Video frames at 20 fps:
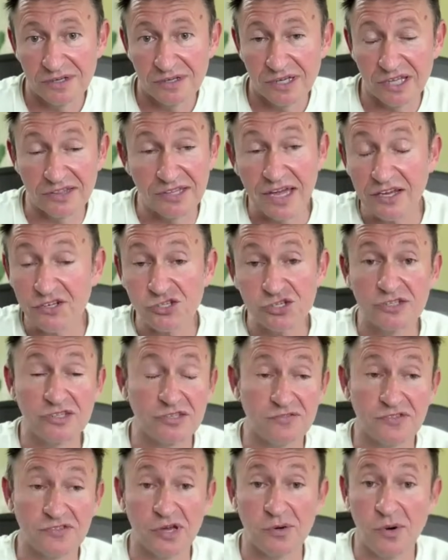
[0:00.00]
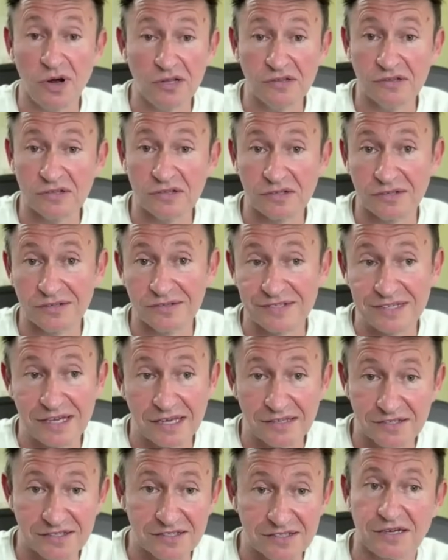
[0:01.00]
And the agent, if they want, can say,
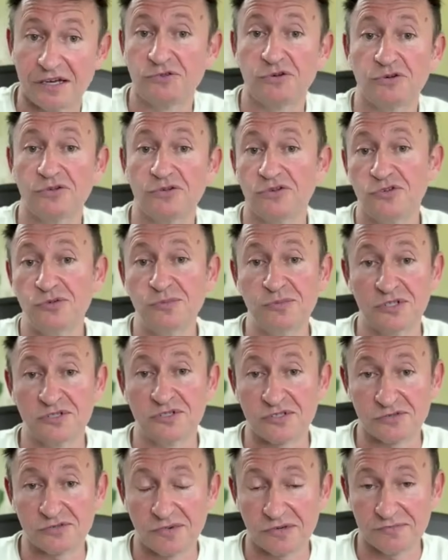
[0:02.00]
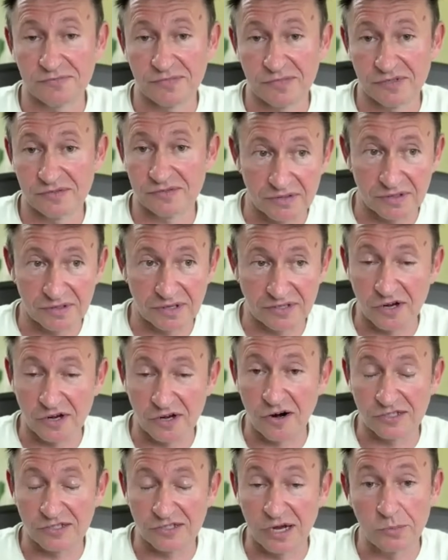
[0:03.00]
listen, I know the human has a
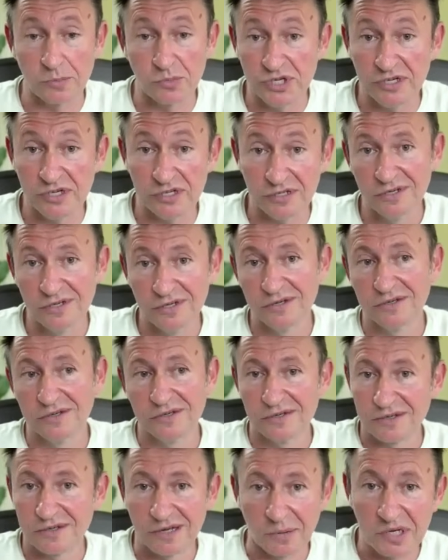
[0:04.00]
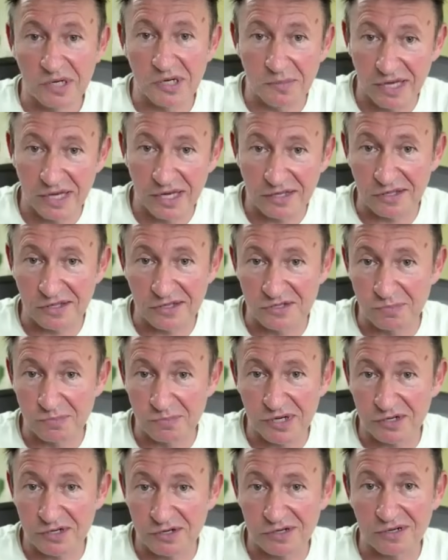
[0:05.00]
hard time reading. I'm going to make things
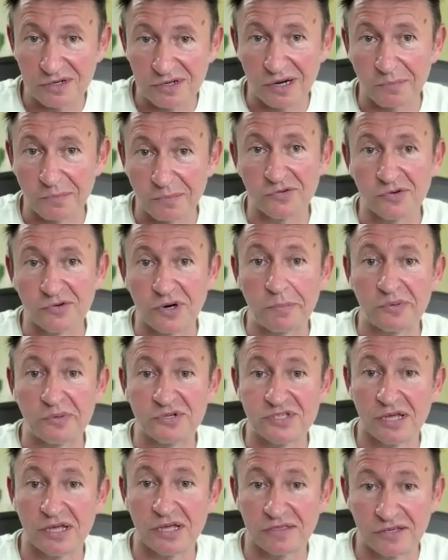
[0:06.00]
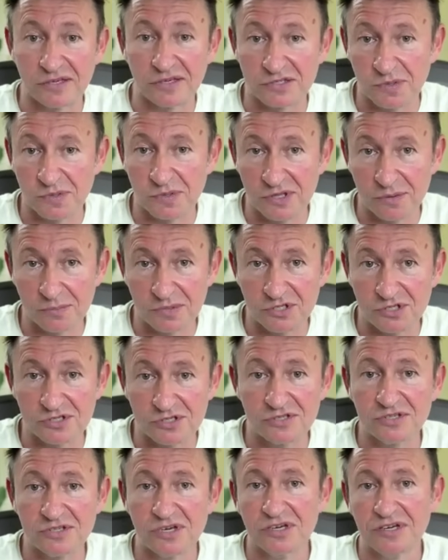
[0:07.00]
bigger. I'm going to represent things with
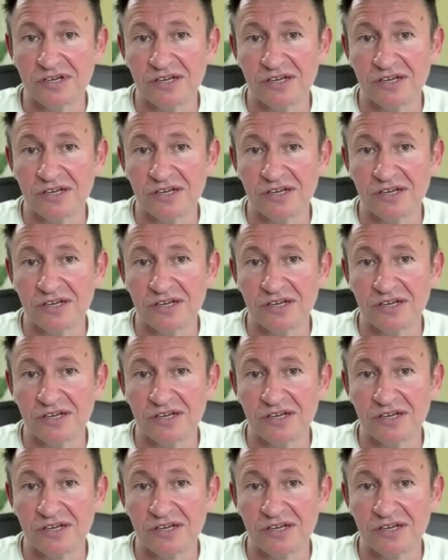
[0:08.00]
images.